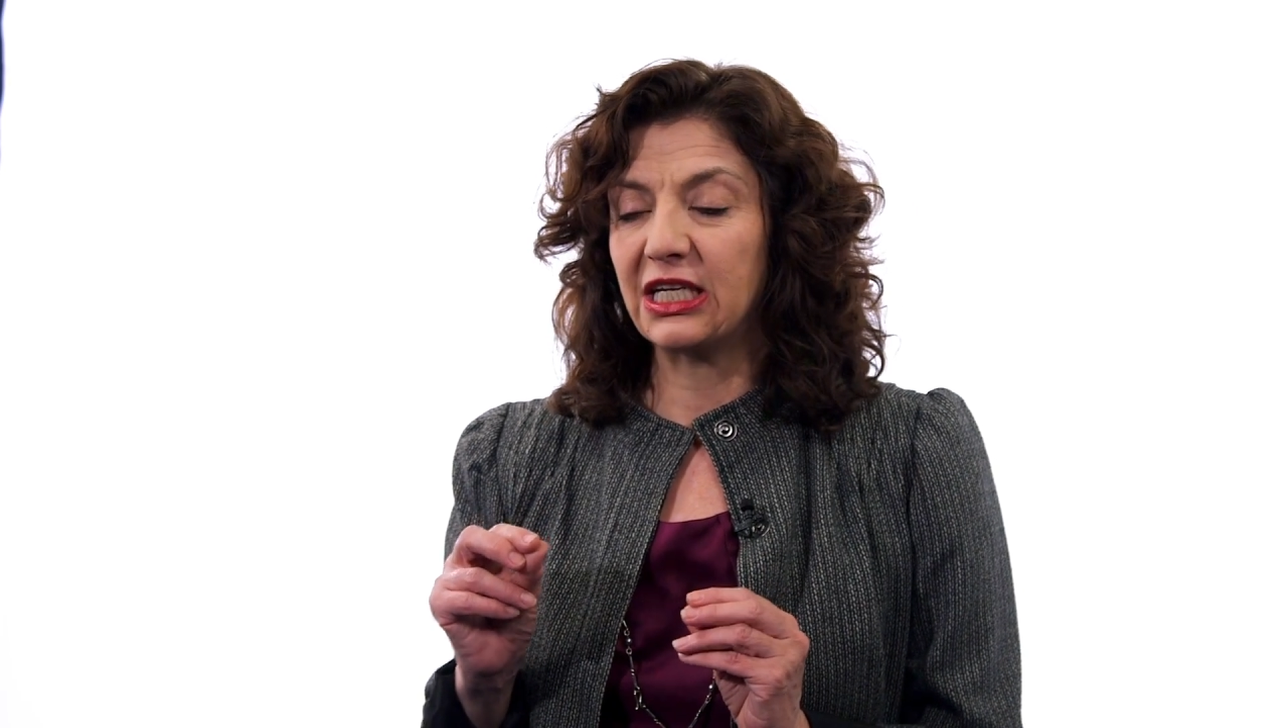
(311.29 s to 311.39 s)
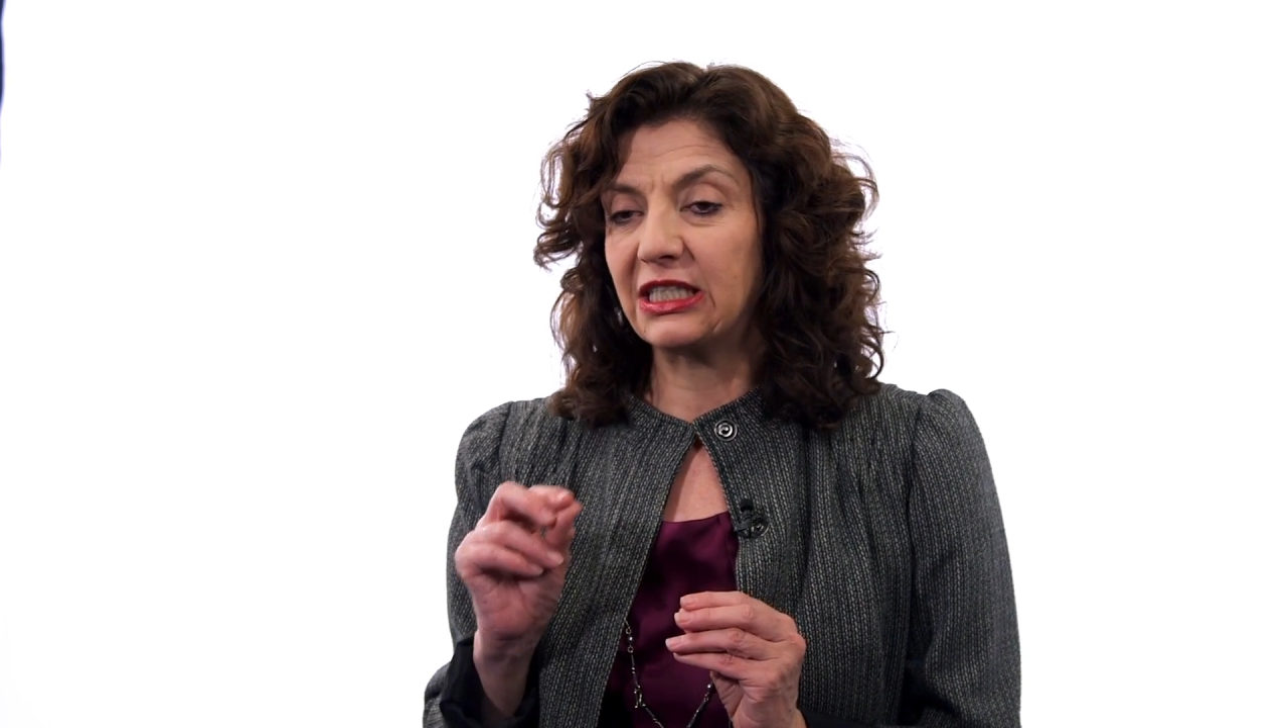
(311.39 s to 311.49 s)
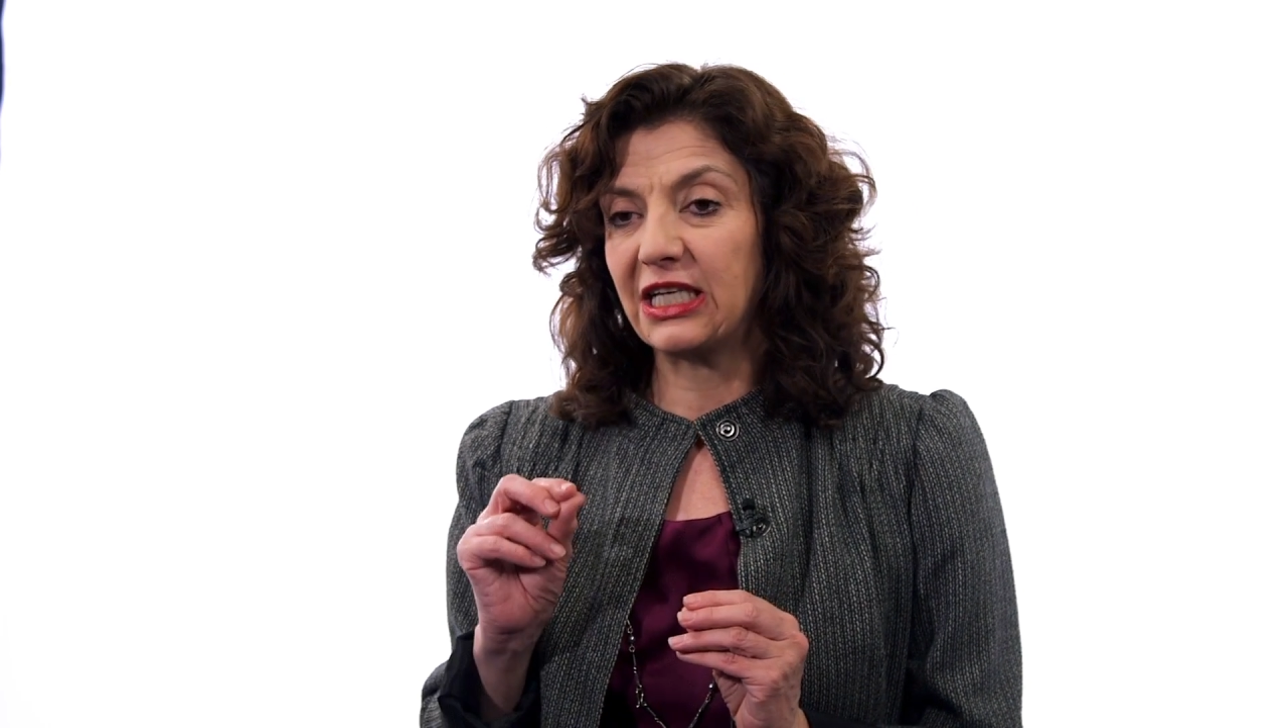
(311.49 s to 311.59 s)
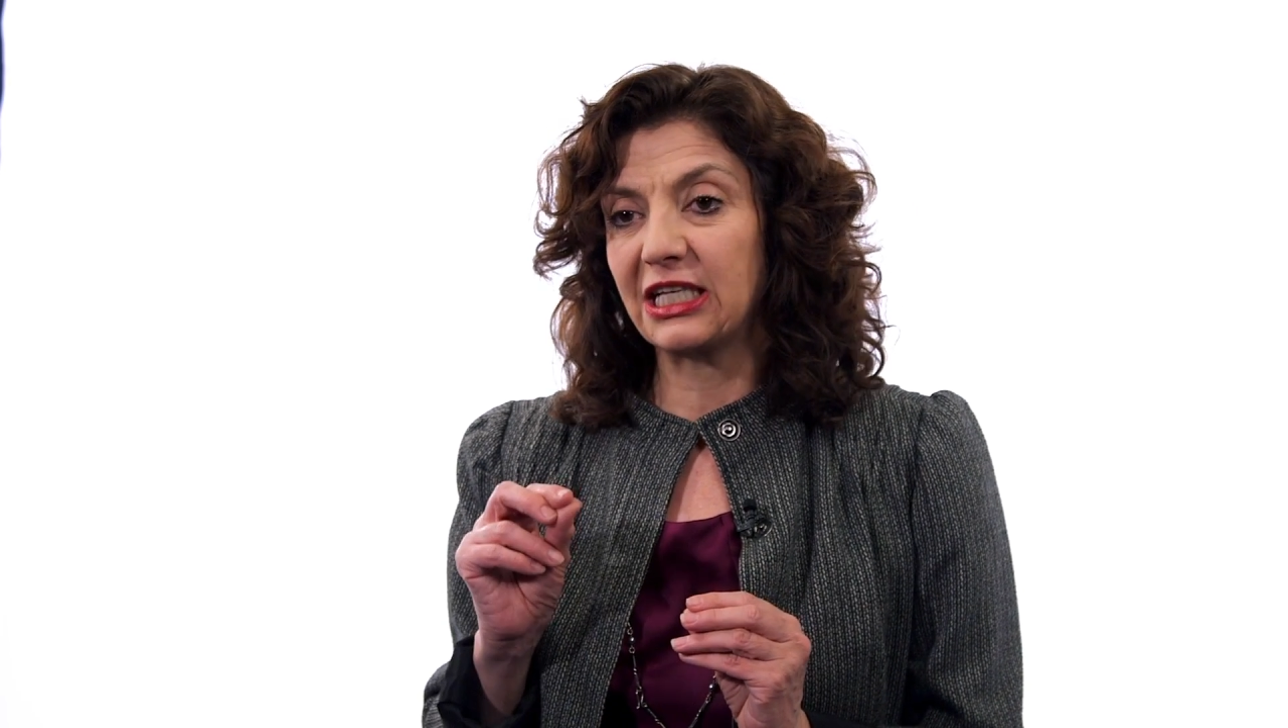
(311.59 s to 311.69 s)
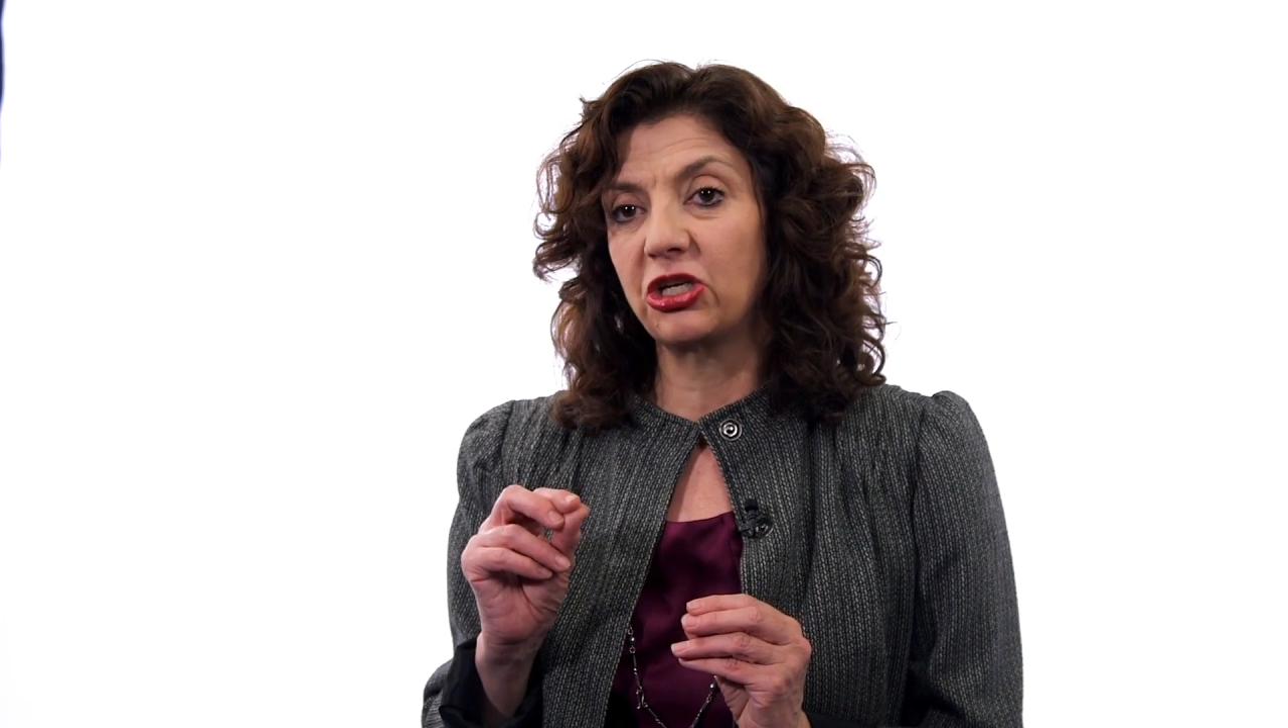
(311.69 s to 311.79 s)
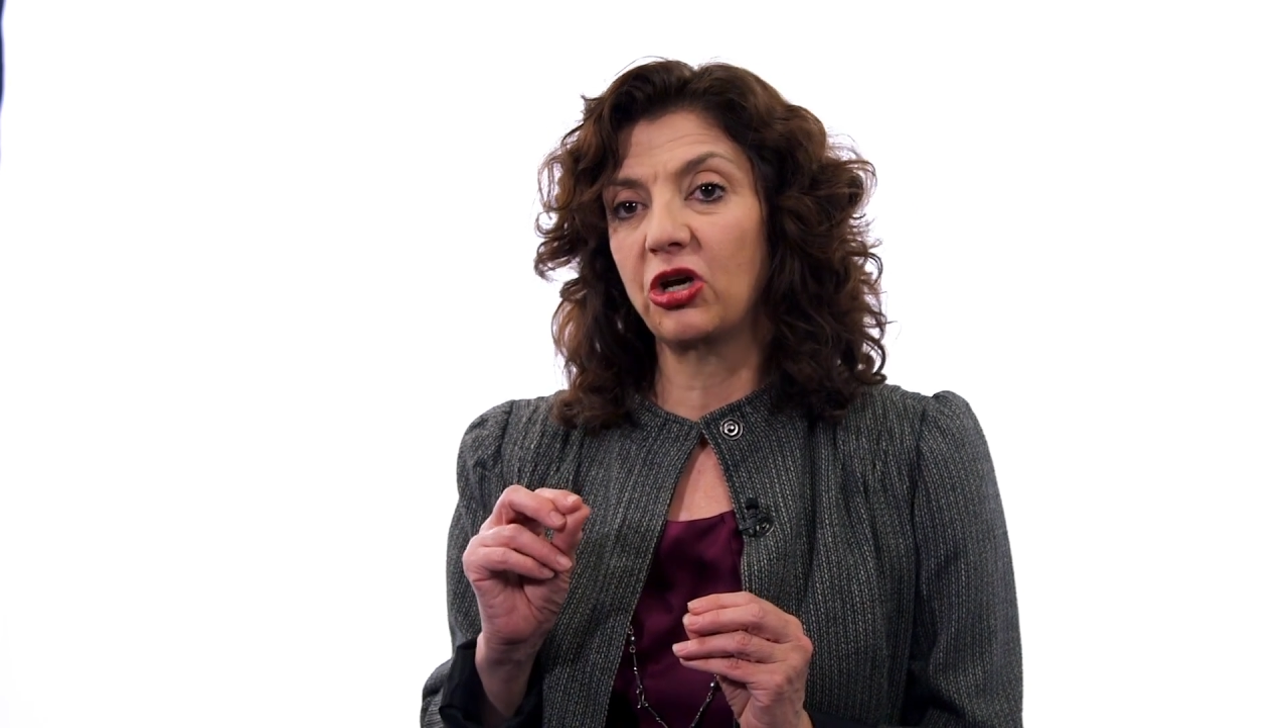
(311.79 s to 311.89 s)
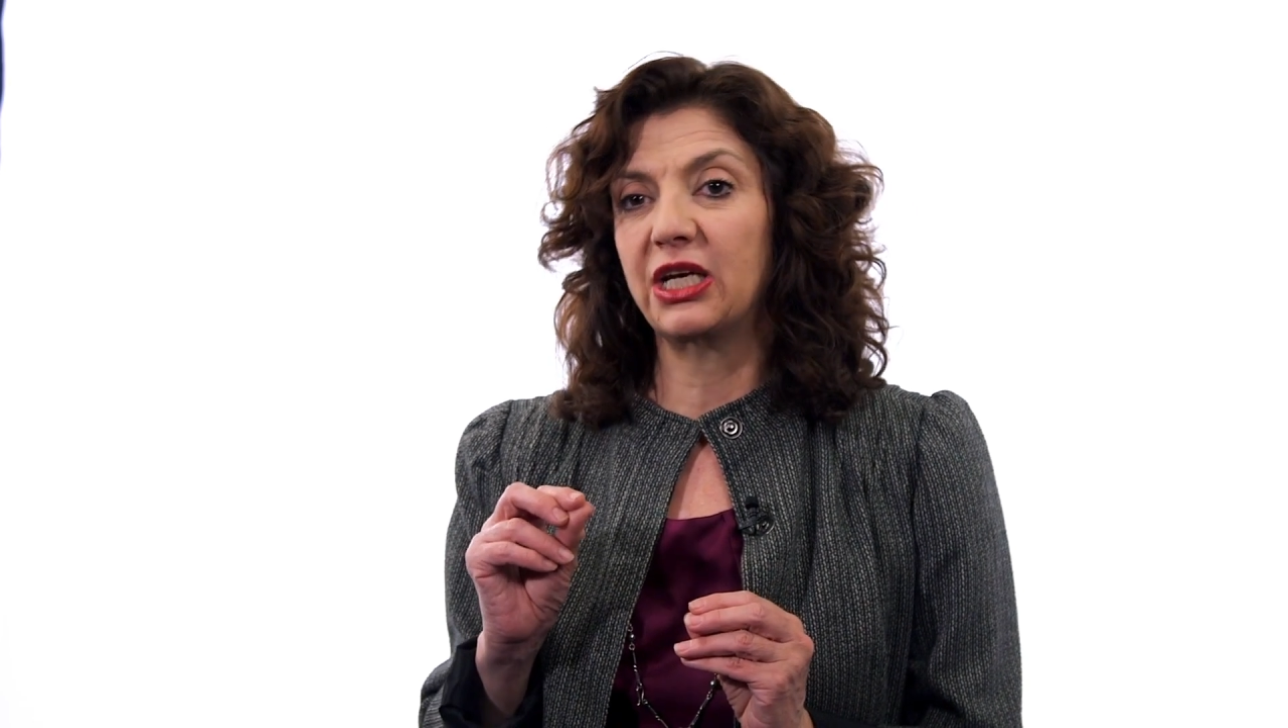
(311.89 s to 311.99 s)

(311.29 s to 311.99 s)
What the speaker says: it does not